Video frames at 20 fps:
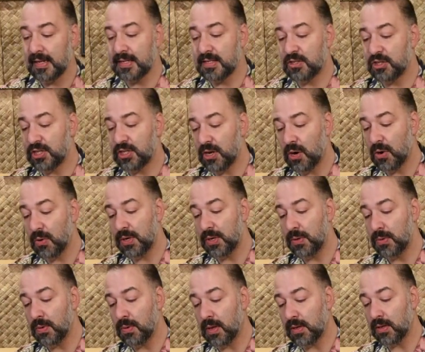Let's show
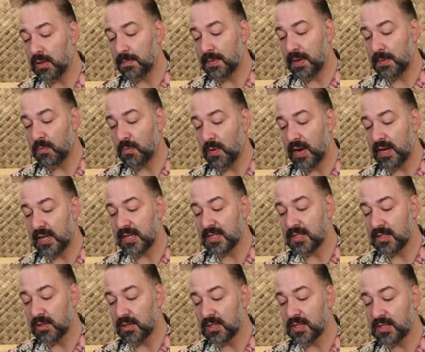you a little bit of what
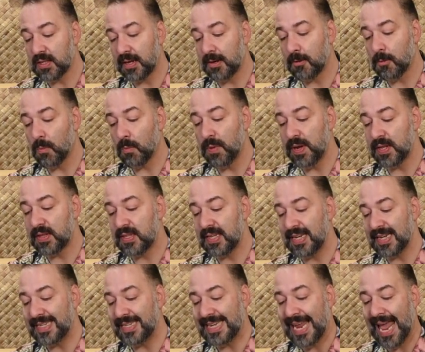this looks like with
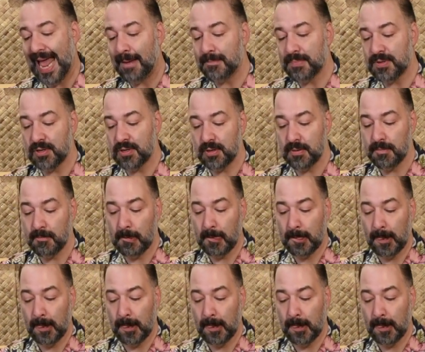the adapter.